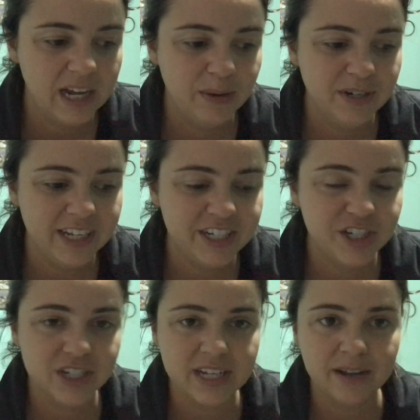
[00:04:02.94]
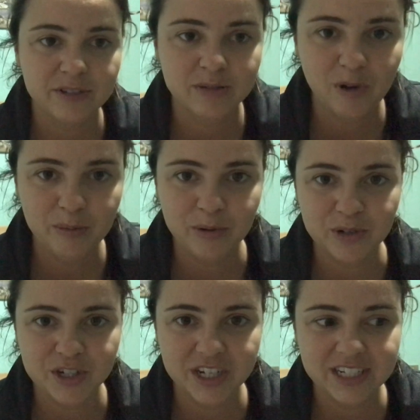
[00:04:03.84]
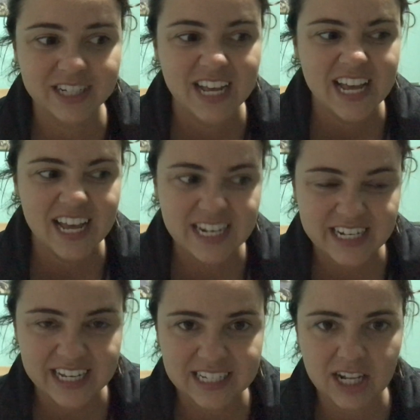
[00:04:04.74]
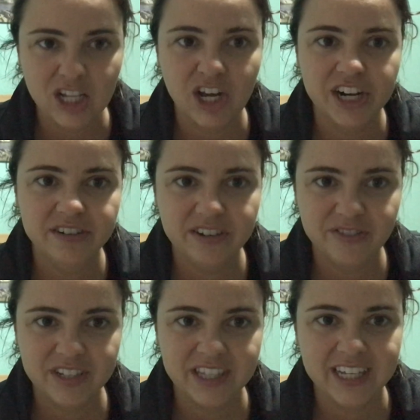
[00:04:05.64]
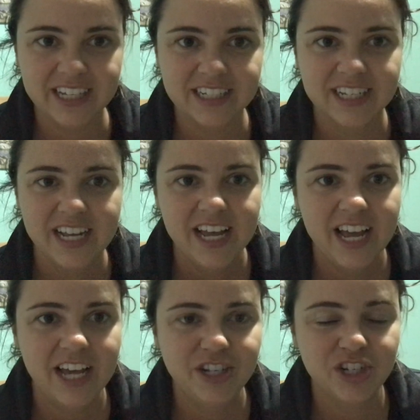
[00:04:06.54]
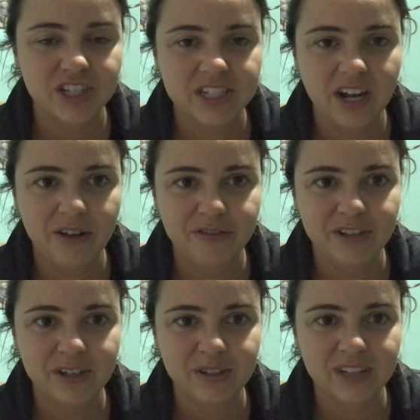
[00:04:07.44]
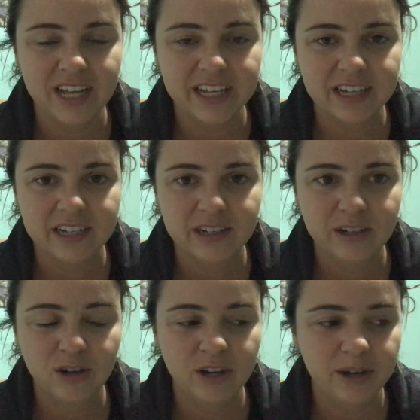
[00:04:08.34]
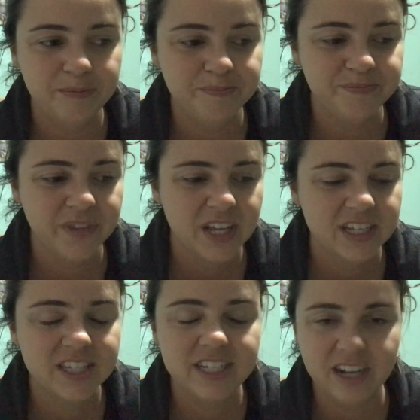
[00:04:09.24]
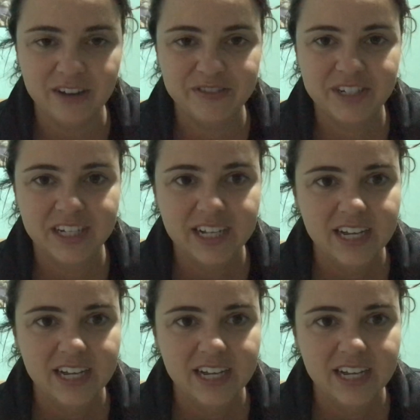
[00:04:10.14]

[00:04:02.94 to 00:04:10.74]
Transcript: I would like to just have small portions and taste a lot of different things and just not feel like um, stuffed.